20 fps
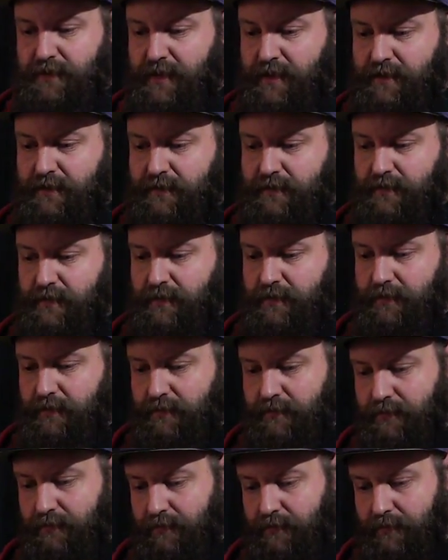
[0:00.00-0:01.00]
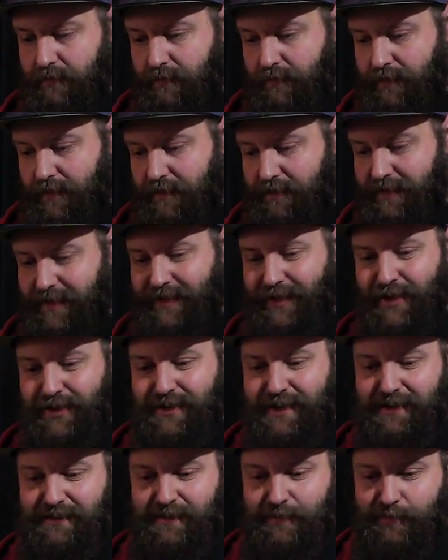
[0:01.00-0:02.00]
says. Is that
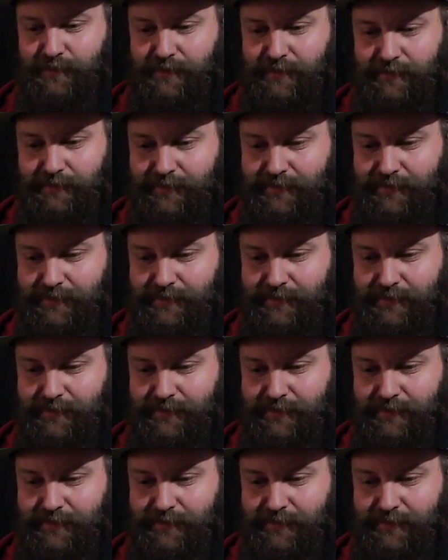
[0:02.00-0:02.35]
O.J. Simpson?